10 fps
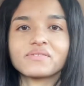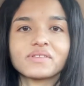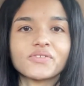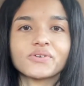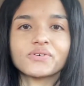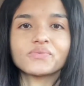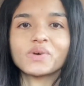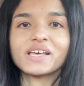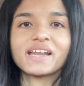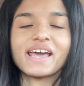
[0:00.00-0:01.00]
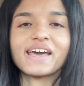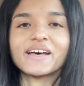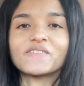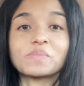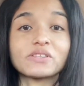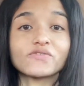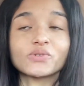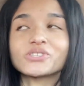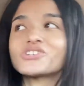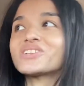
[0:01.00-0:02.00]
Another week and a half, it'll be
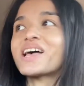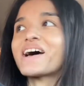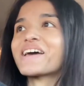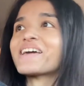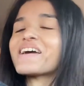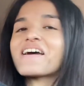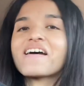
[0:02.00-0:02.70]
fourth of July.